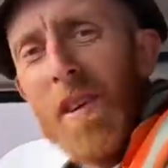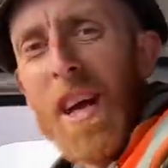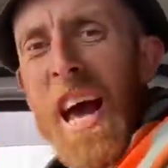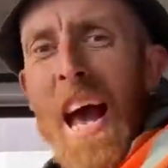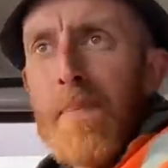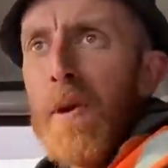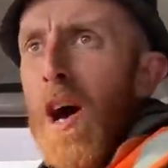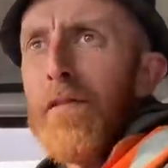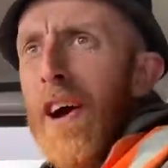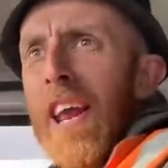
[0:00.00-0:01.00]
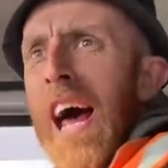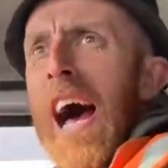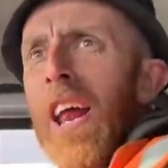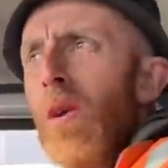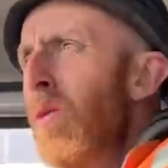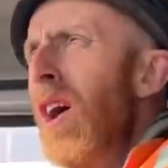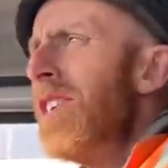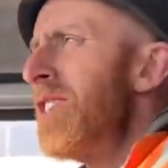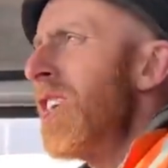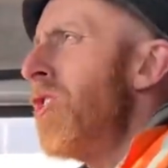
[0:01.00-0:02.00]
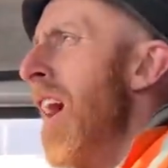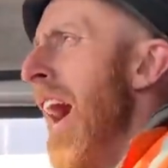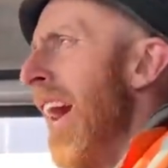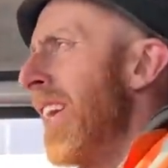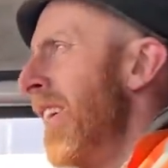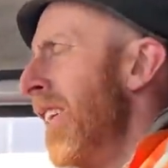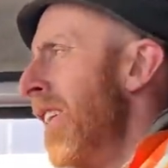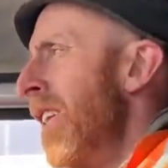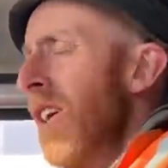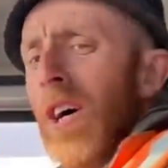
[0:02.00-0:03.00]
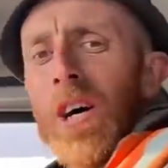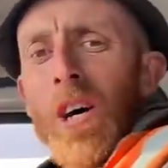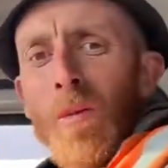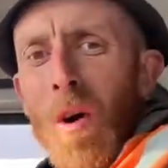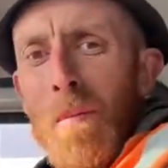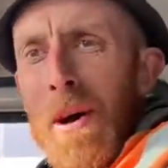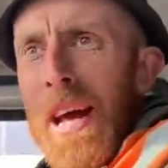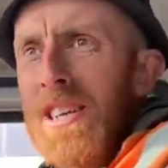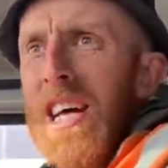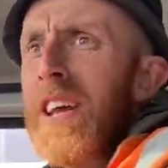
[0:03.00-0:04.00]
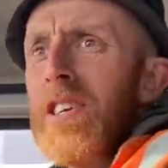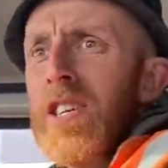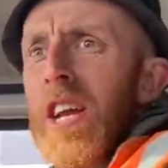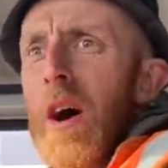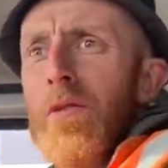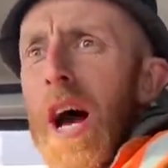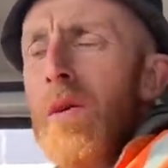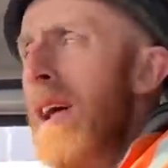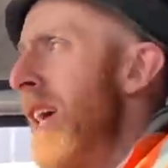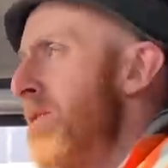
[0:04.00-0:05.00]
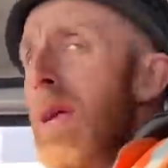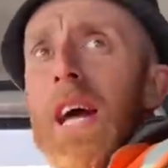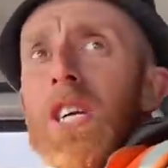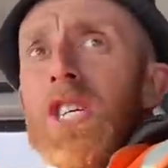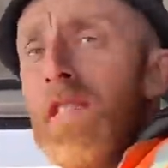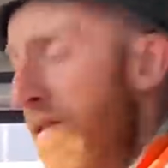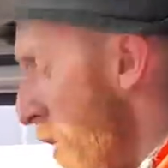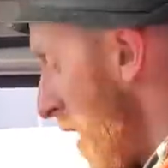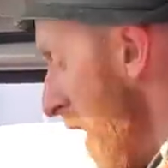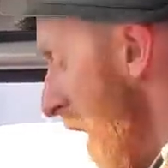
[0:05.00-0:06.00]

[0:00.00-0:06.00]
Yeah, perfect now. Look, what's the crack? One minute she's dead as a dodo, next minute she's fucking